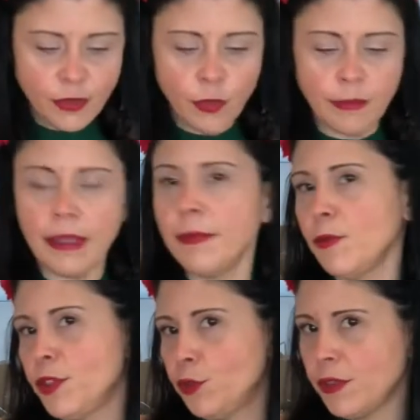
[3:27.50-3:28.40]
one, maybe
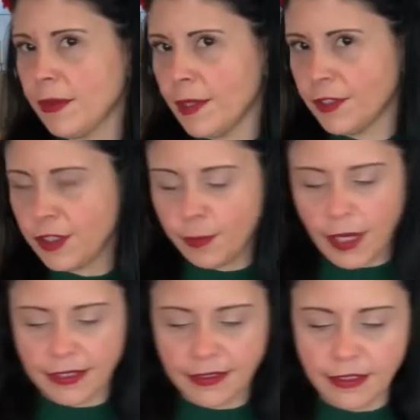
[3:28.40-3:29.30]
we do some other
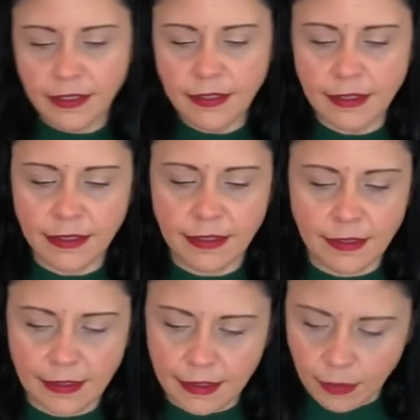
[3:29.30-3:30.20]
spices.
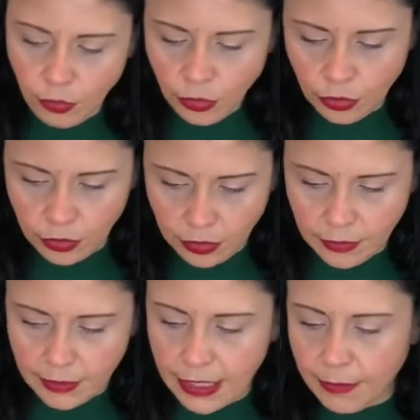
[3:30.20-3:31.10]
Ooh,
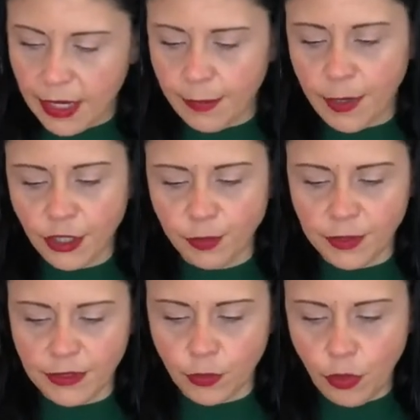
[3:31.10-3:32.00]
and my parchment
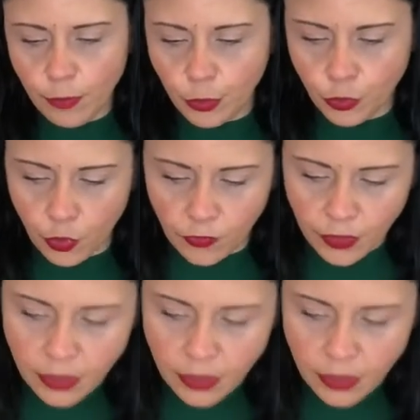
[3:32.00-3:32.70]
is almost over.